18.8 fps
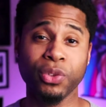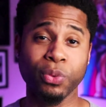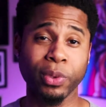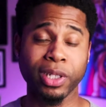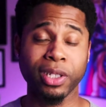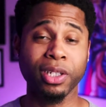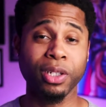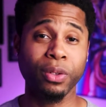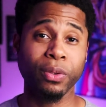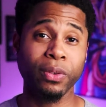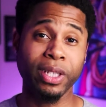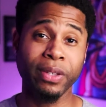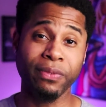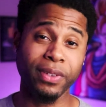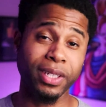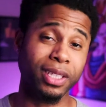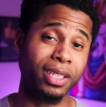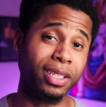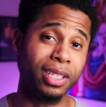You want to know
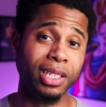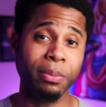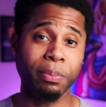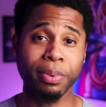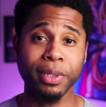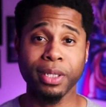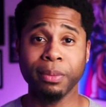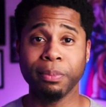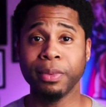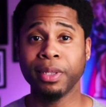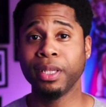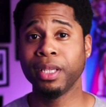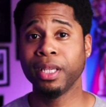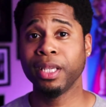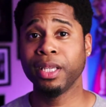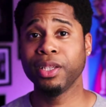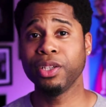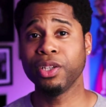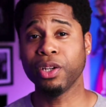if it can keep up,
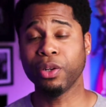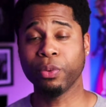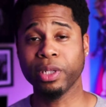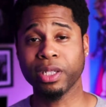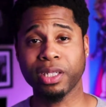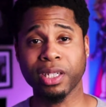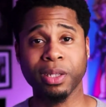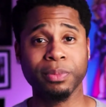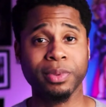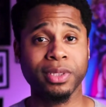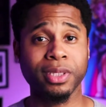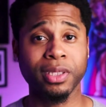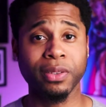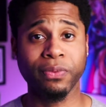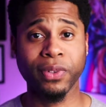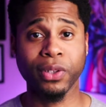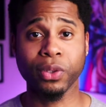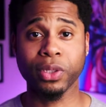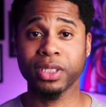when it comes to the
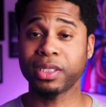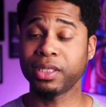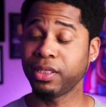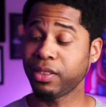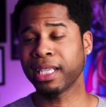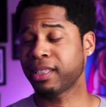focusing.